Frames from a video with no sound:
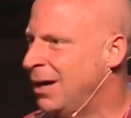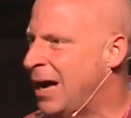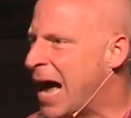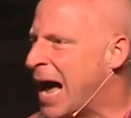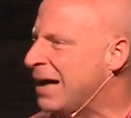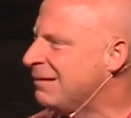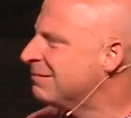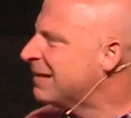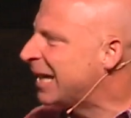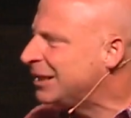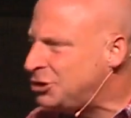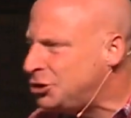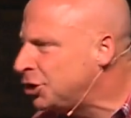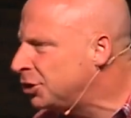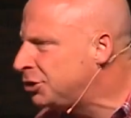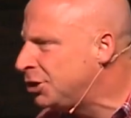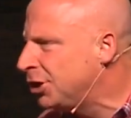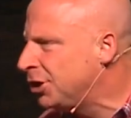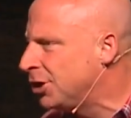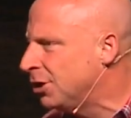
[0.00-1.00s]
I let you
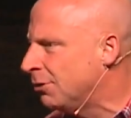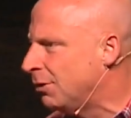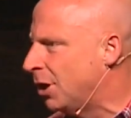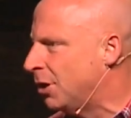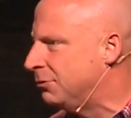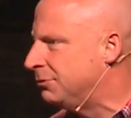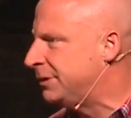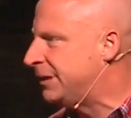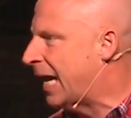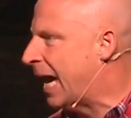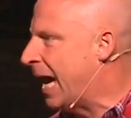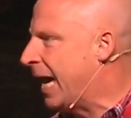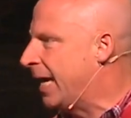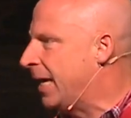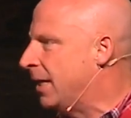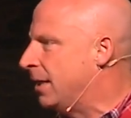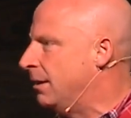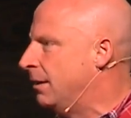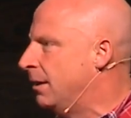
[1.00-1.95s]
do your own diet.